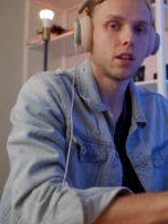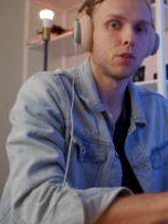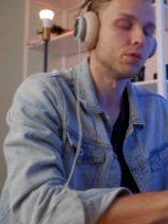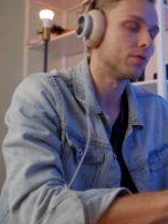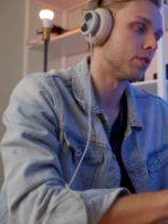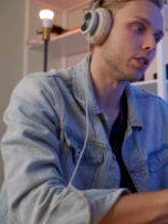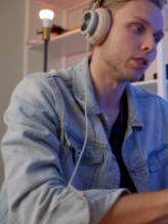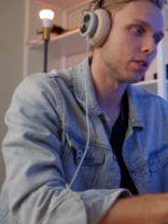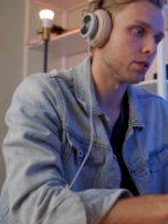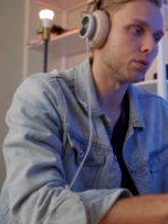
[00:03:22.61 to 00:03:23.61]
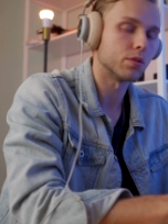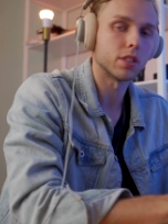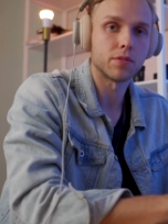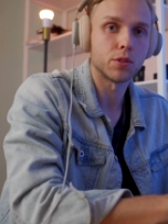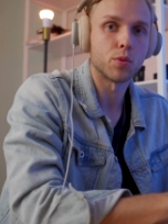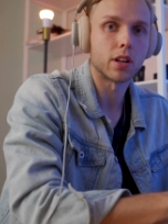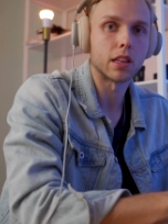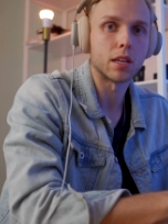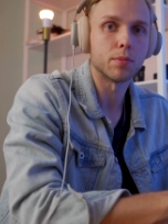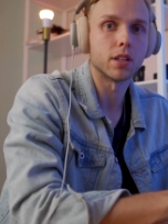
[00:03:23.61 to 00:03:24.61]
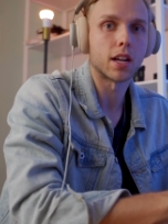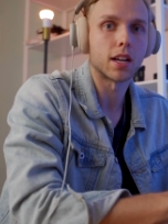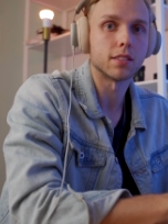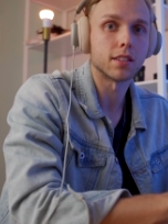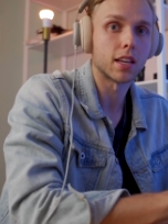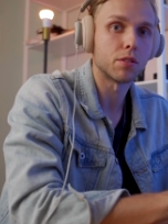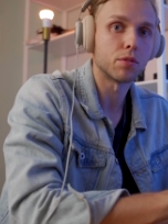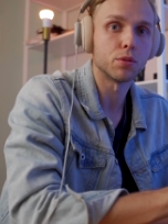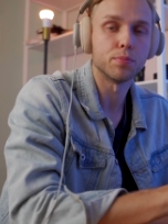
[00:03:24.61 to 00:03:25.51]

whose footage is whose, if you want to label it as A roll,